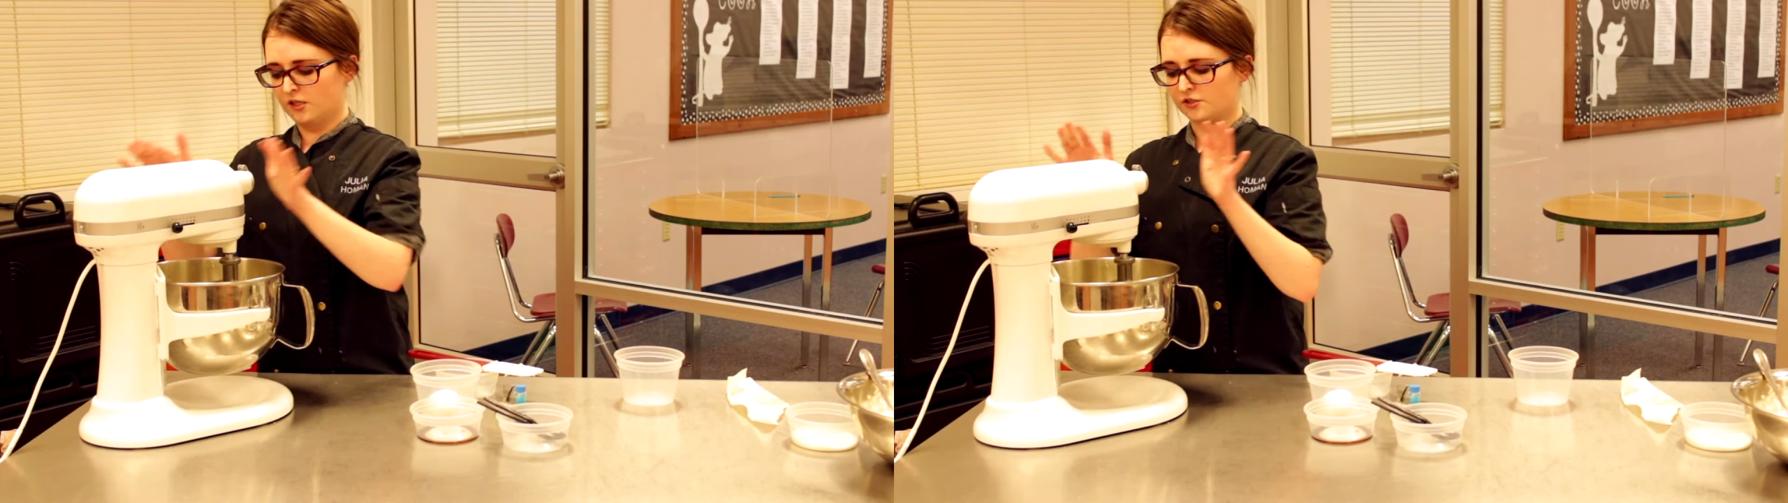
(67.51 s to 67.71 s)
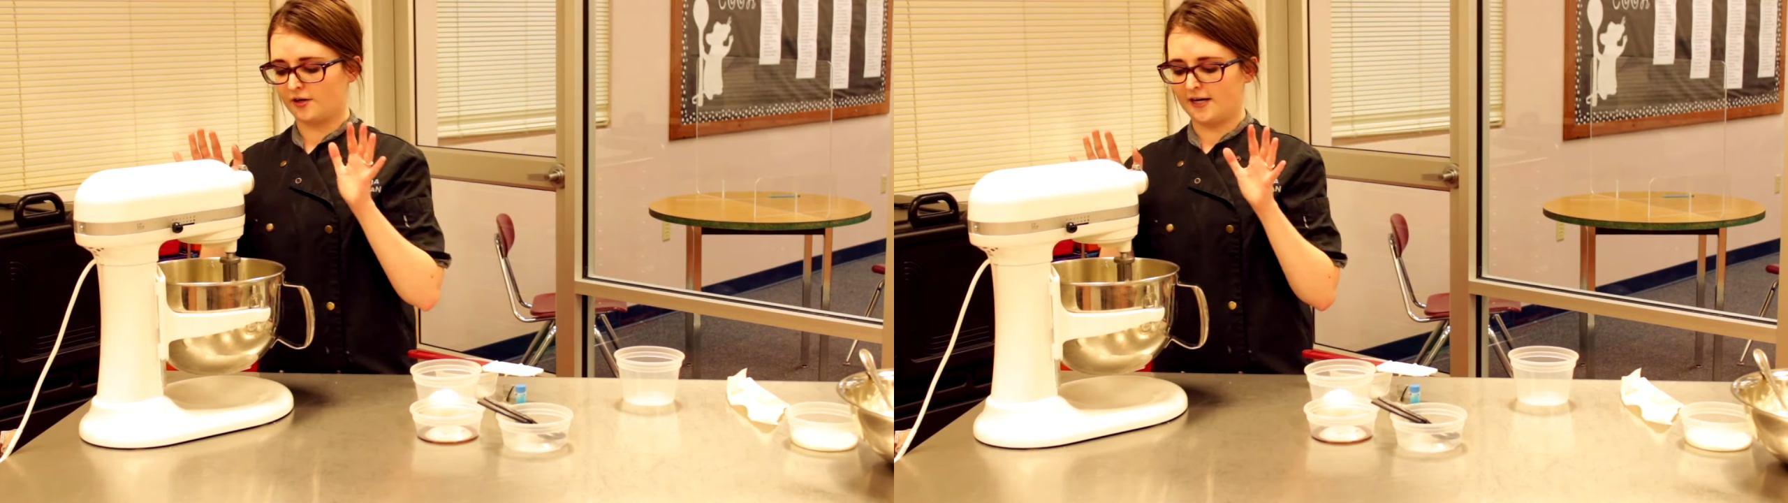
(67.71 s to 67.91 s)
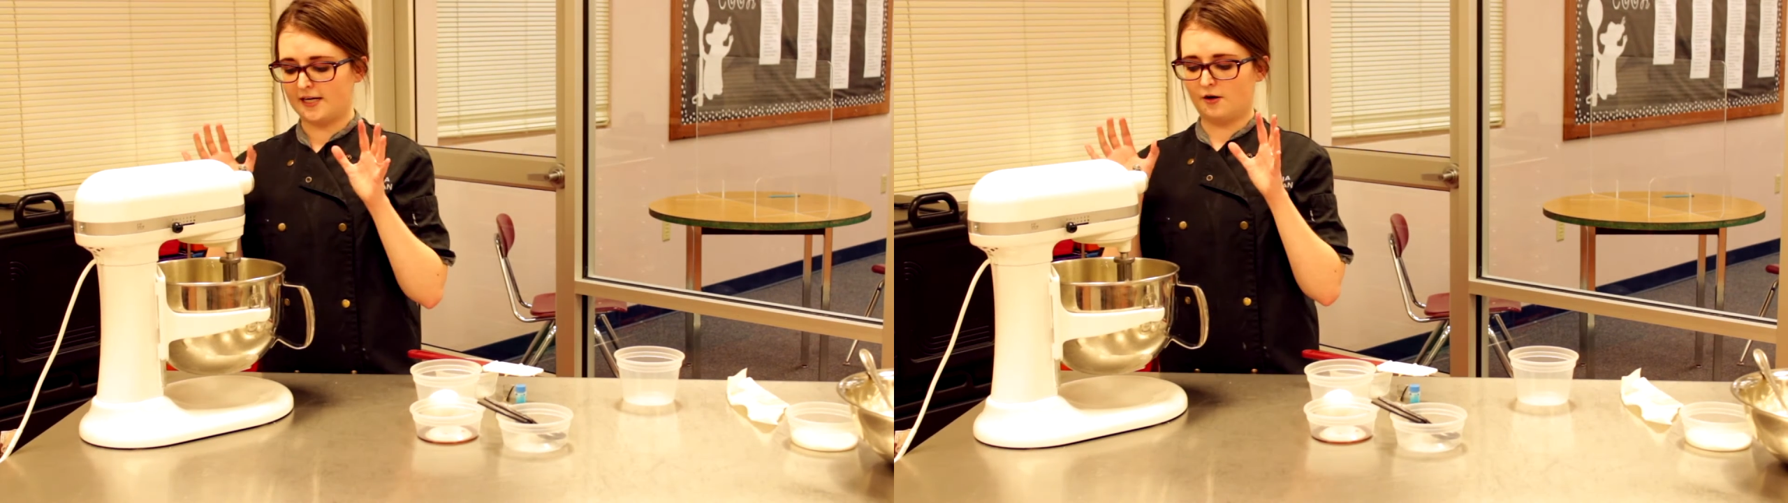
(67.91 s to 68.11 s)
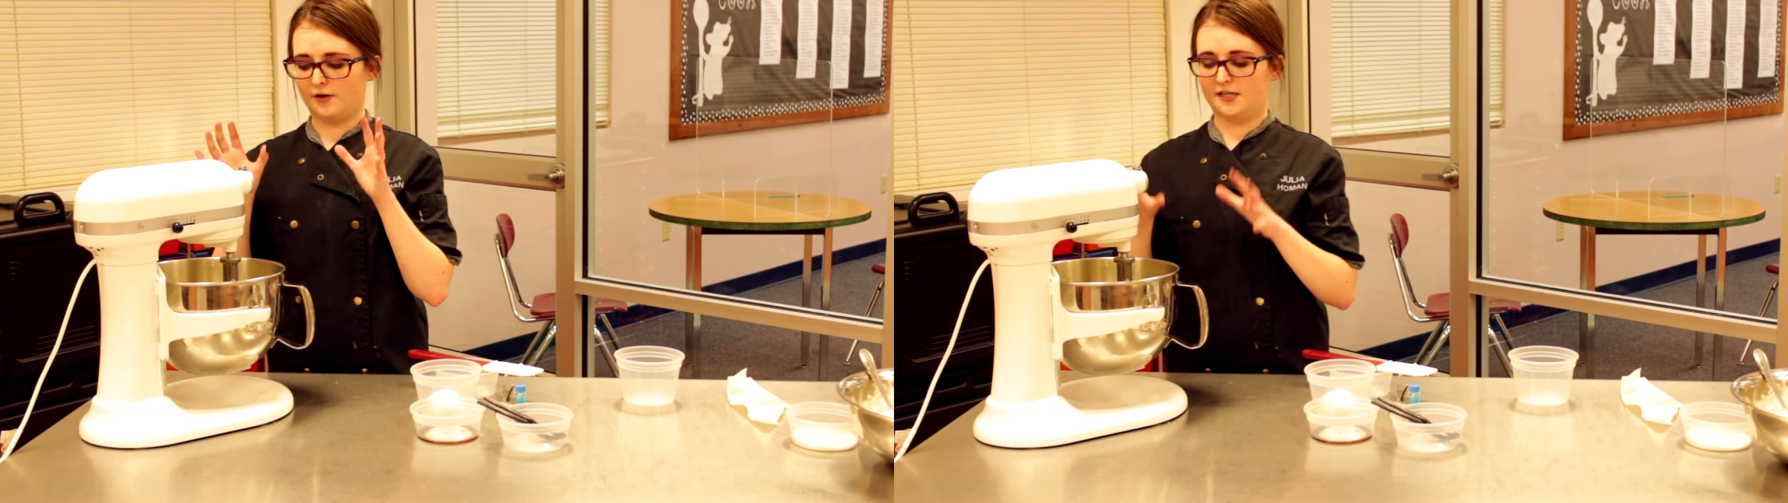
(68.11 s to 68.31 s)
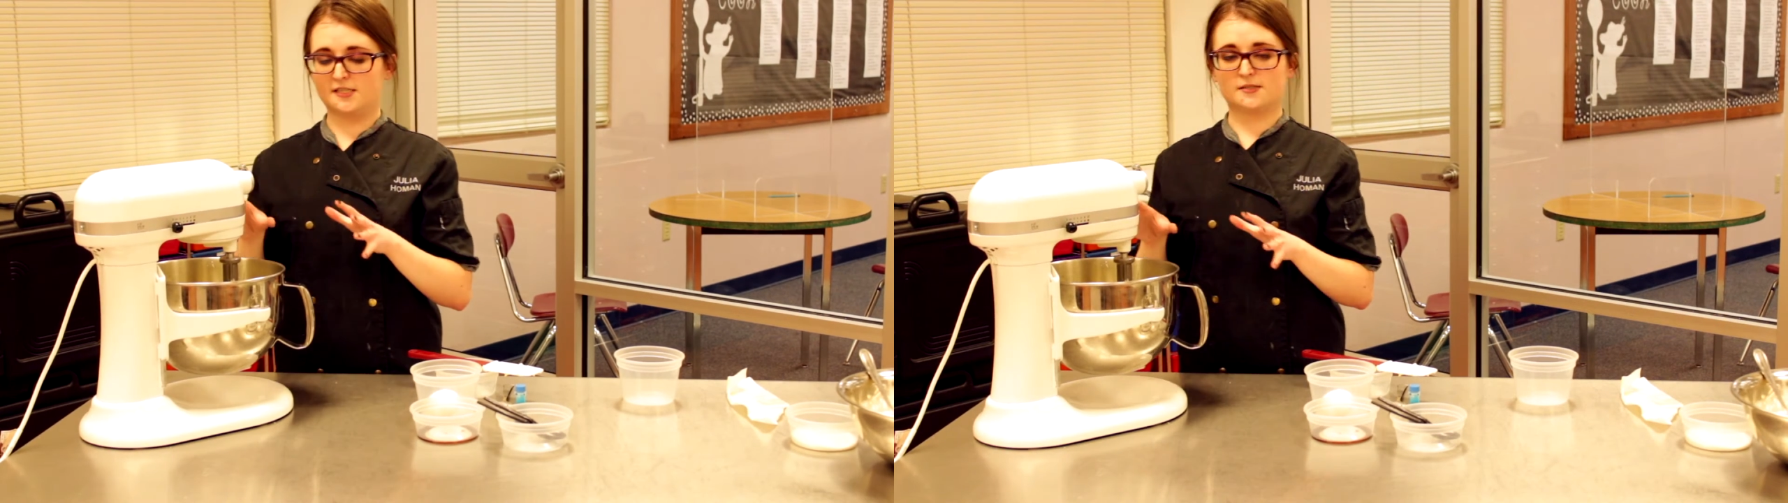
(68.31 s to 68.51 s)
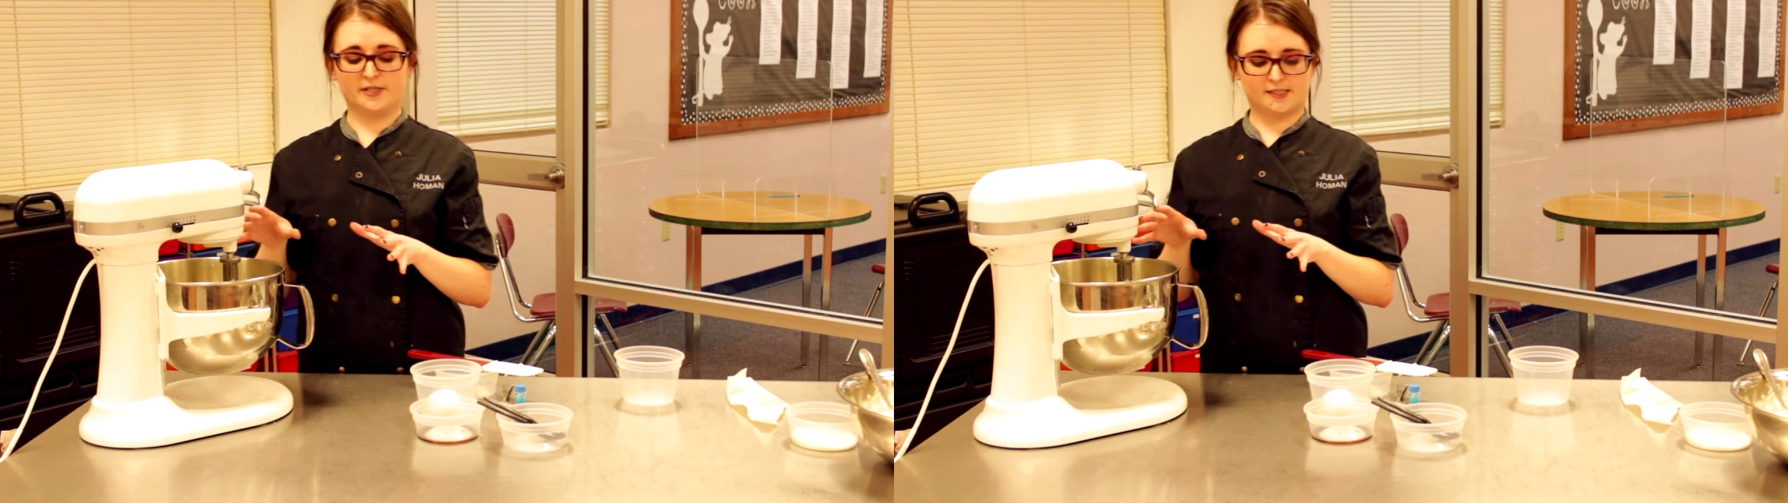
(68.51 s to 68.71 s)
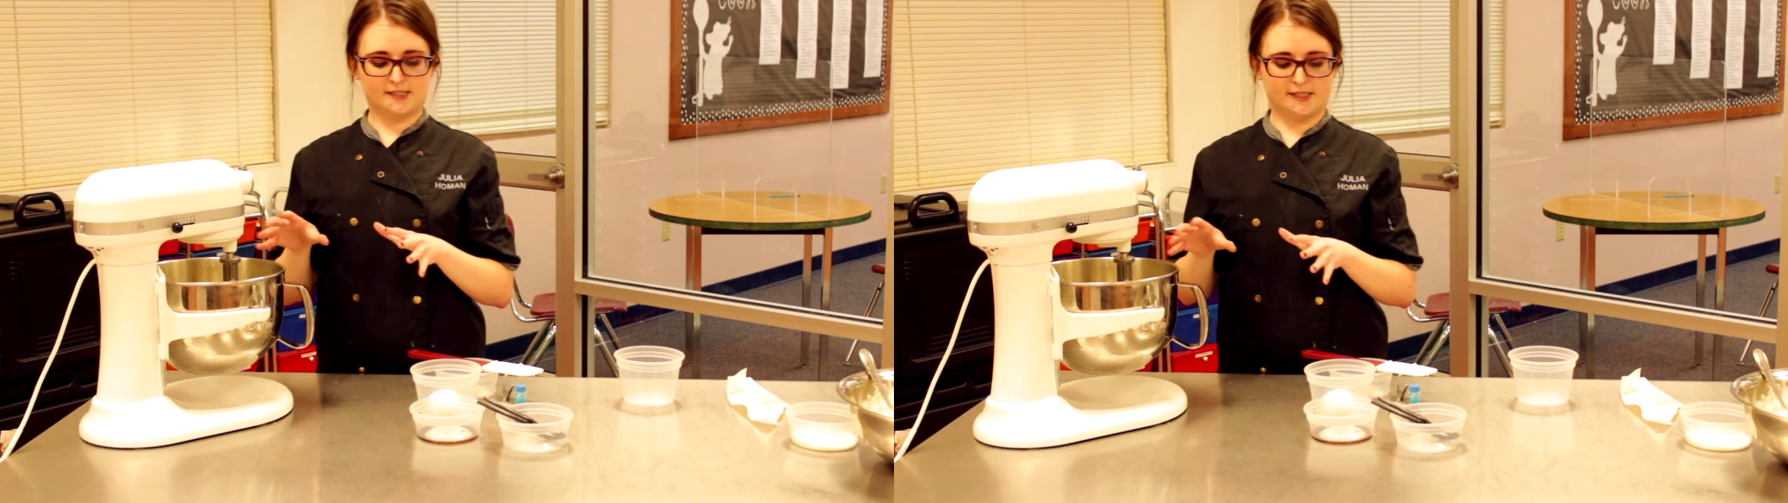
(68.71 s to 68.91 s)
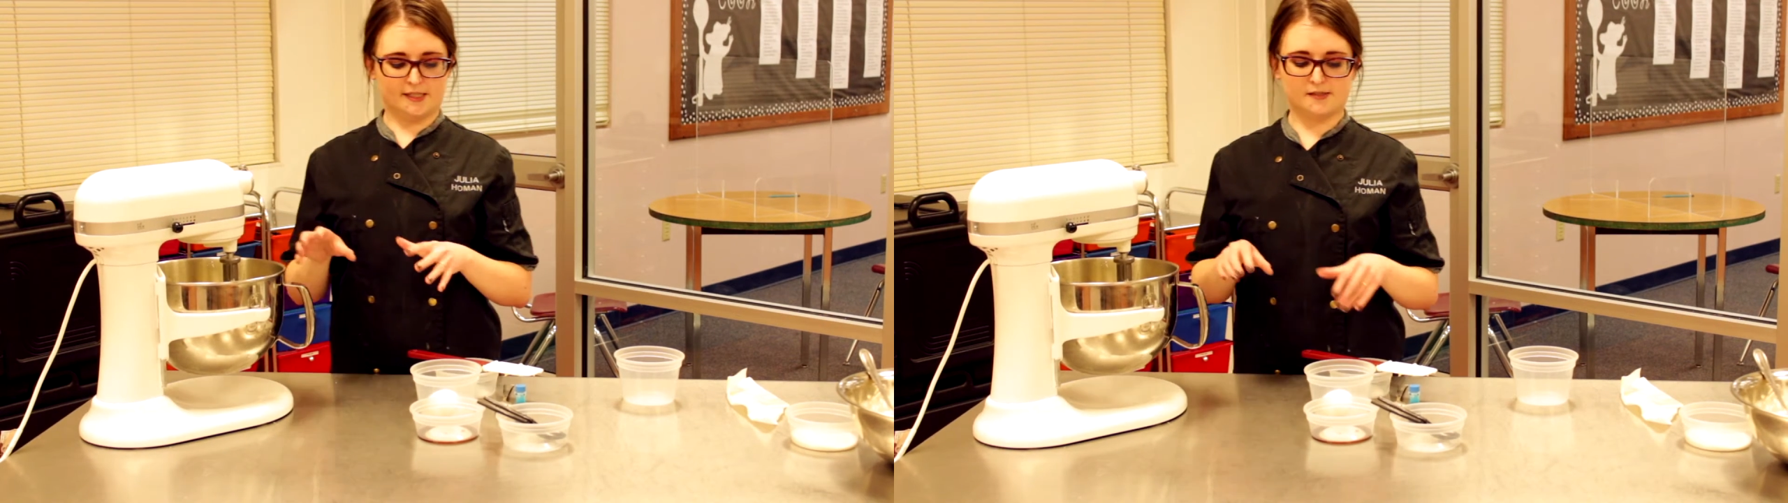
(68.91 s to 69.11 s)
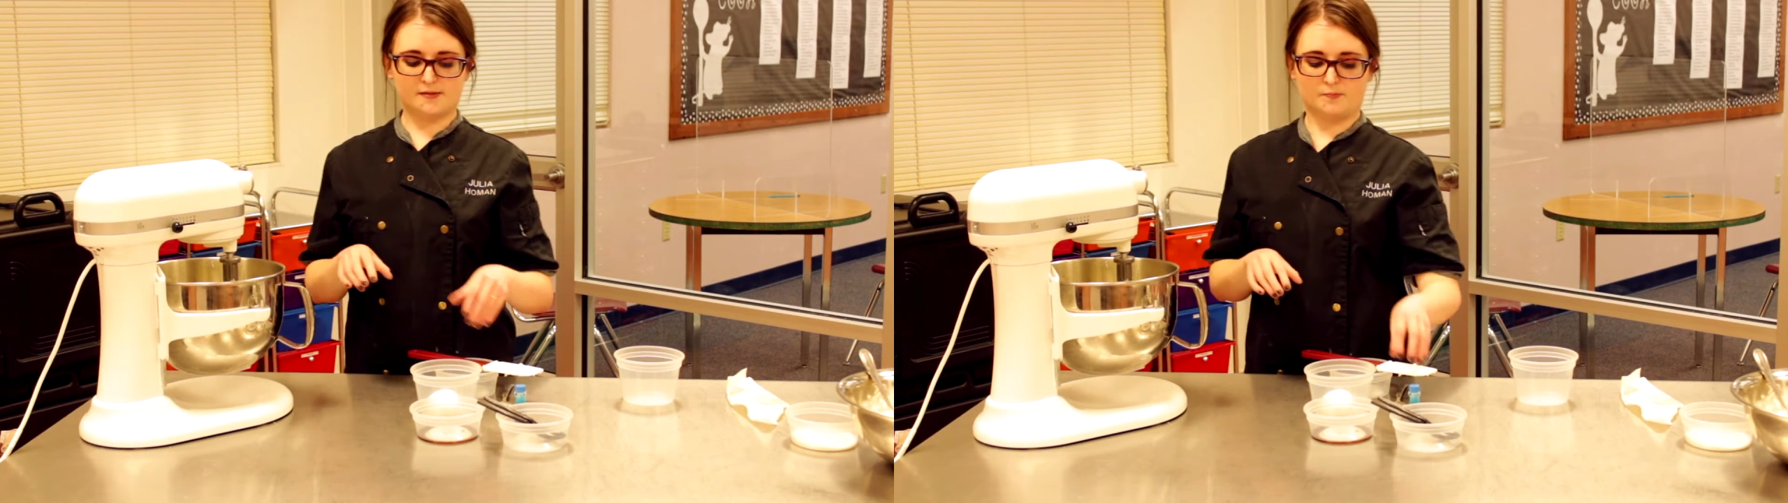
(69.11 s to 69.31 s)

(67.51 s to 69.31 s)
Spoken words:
So right now it is mixed in,